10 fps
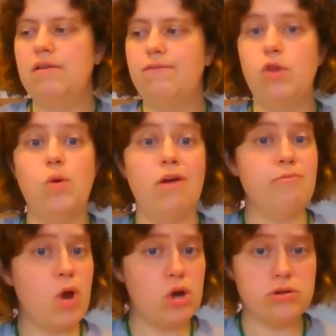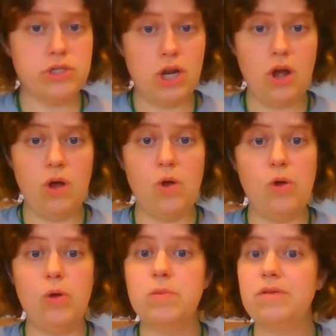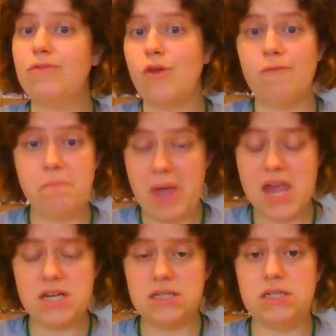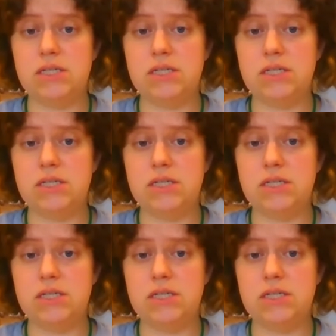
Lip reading: if you have markers at home, if you have paint,